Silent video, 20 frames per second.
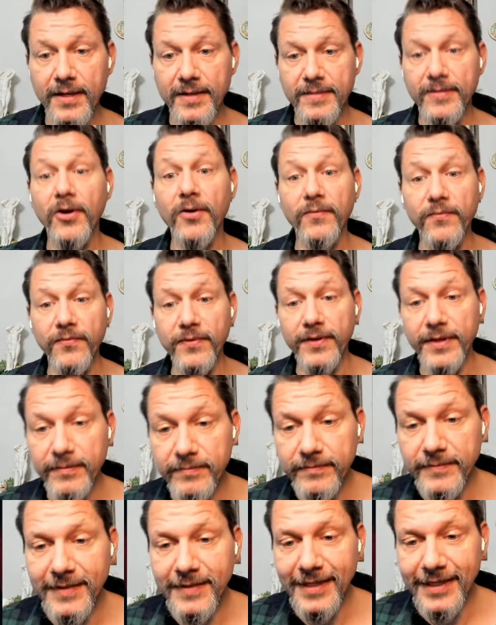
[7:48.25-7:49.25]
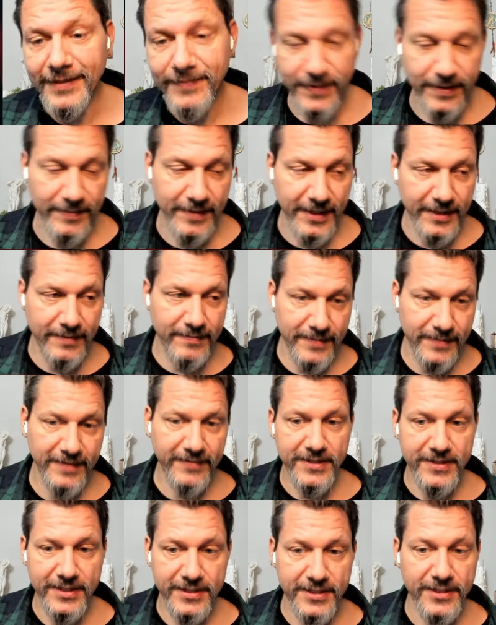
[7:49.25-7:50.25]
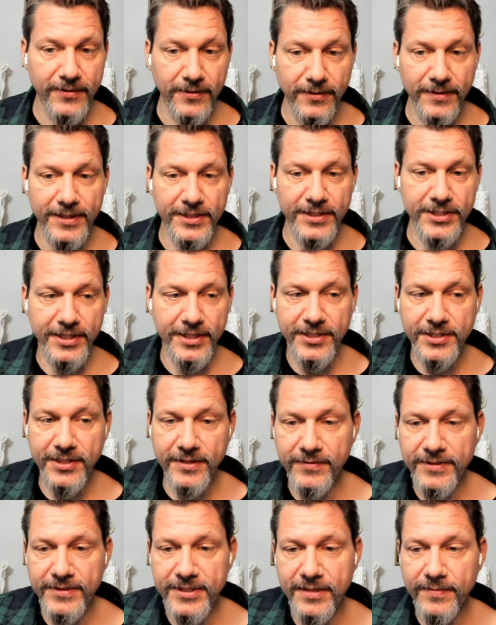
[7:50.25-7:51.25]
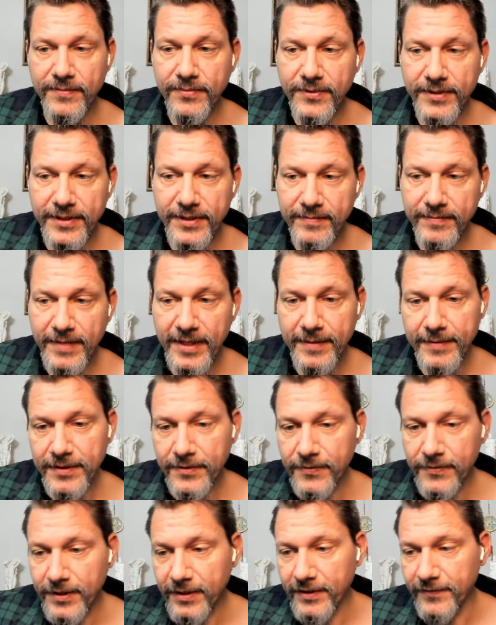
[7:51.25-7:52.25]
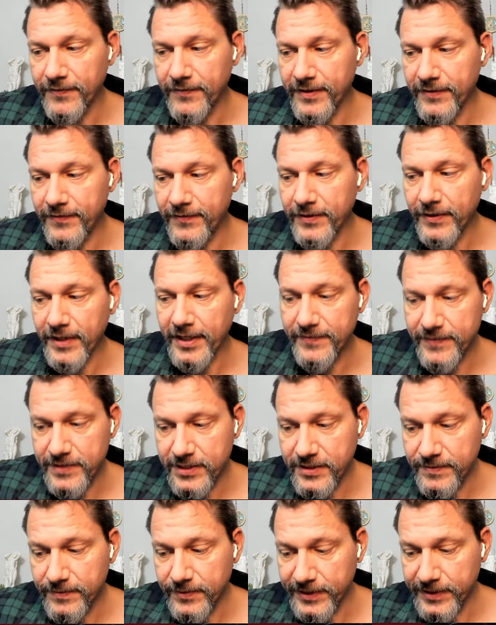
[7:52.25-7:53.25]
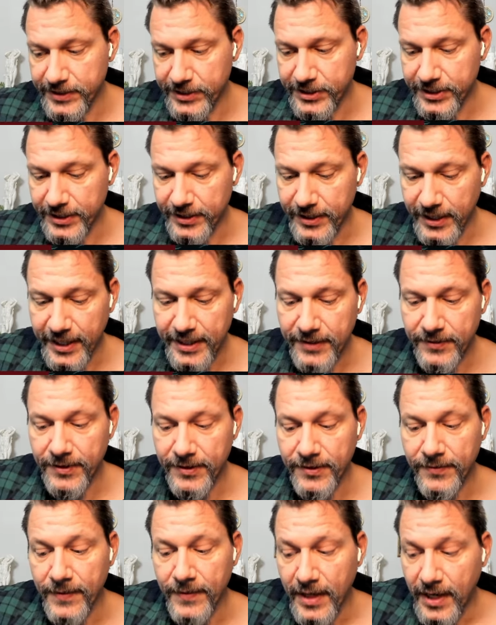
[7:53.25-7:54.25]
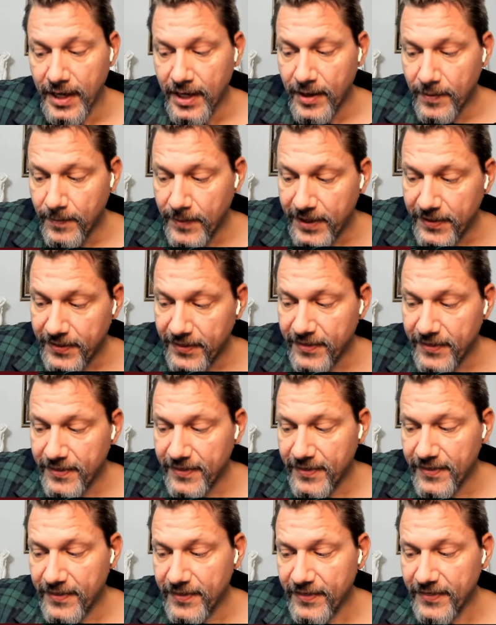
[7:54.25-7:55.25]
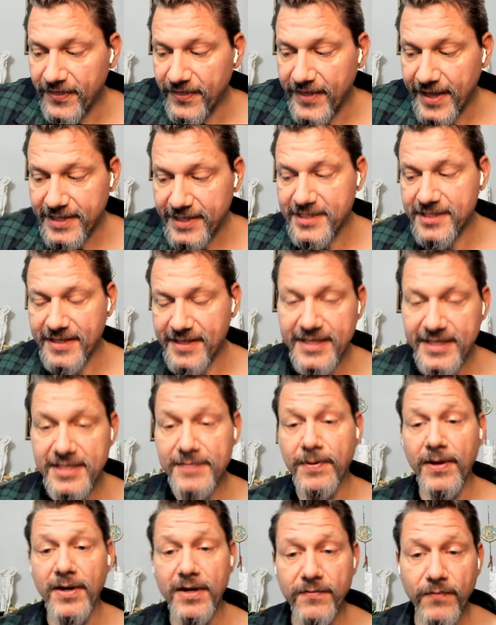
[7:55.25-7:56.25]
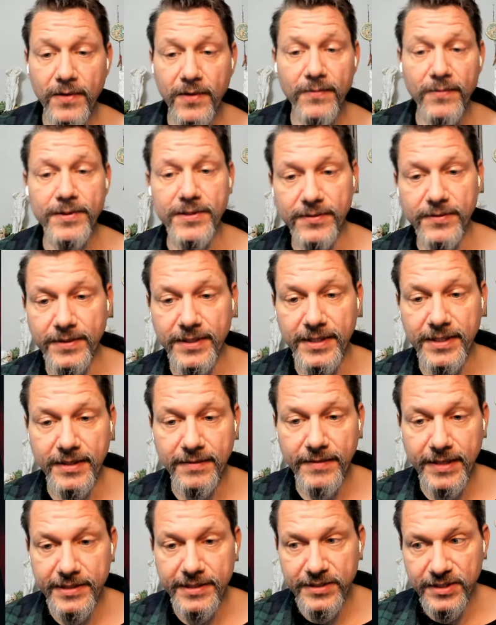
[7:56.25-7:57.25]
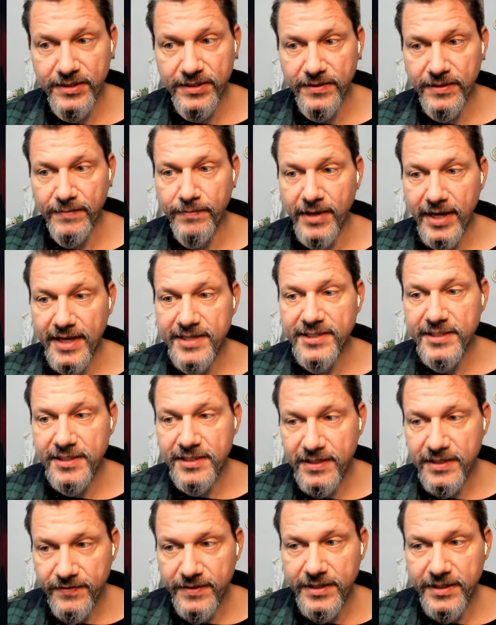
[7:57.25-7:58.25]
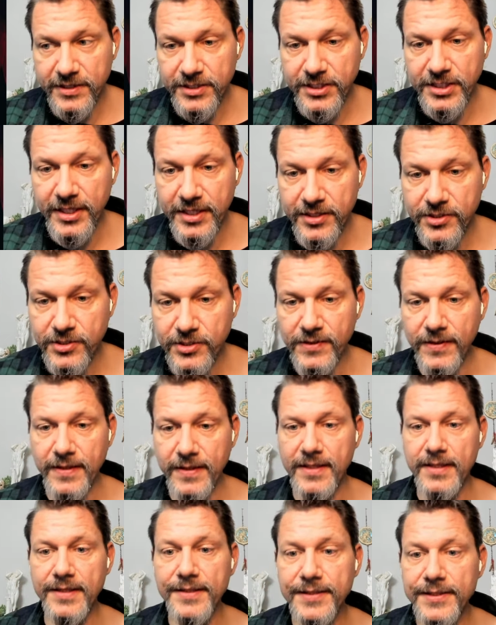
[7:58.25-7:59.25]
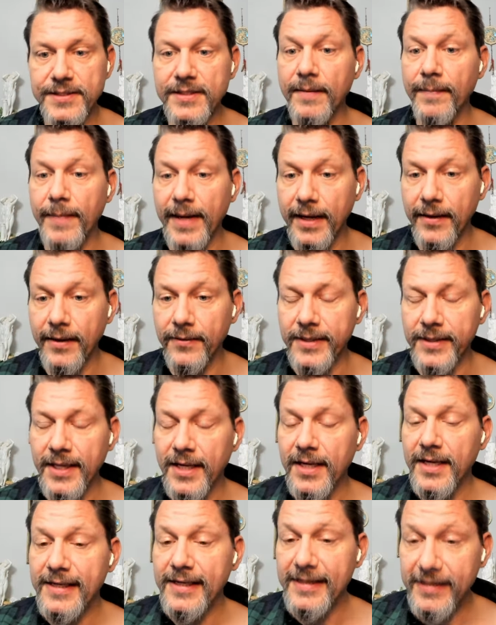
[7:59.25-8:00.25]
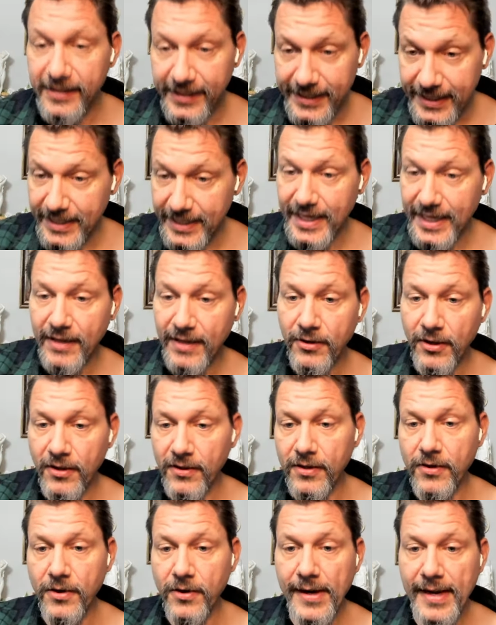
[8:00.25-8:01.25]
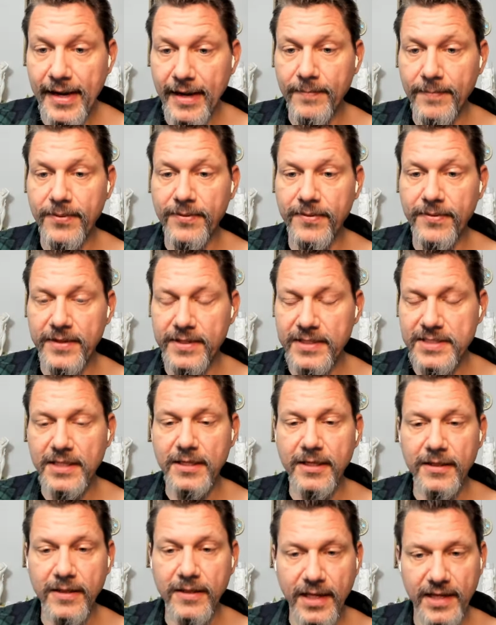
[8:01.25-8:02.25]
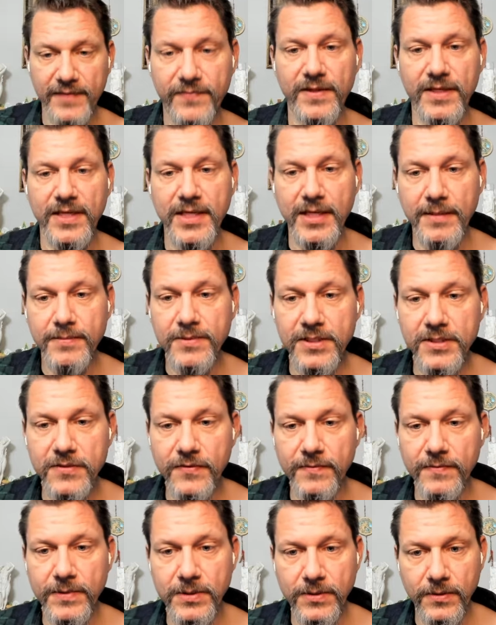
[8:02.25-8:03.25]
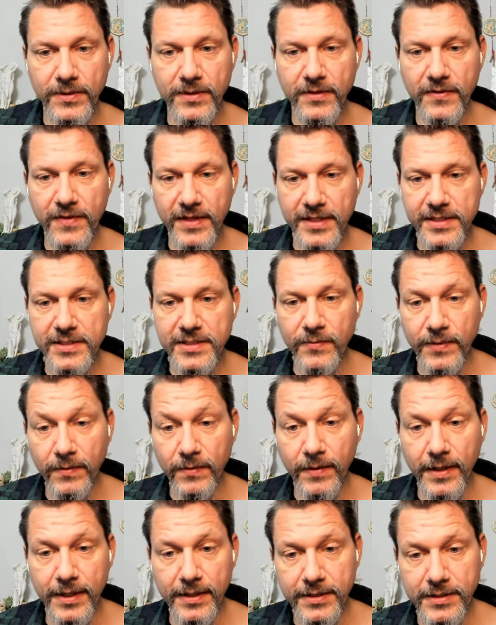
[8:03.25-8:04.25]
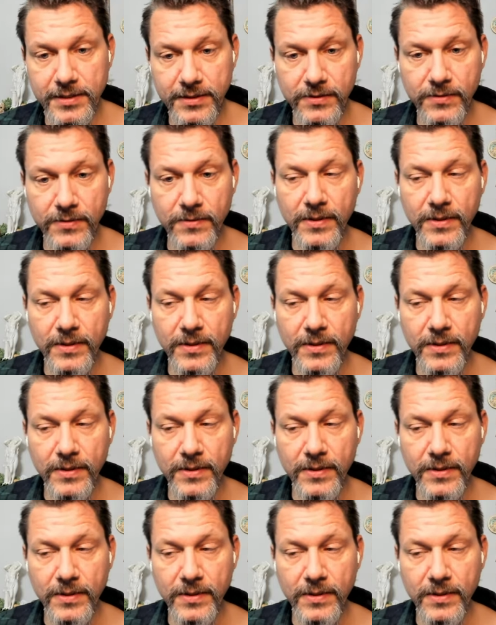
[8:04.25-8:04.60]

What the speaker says: Hopefully, right? I mean, it's a solar initiation at some point, and maybe it will if your life is complete shit. I don't know. But that's part of what we're doing here, right? The process of initiation is about cleaning out all the crap that's in our life keeps us from doing the things that we want to do.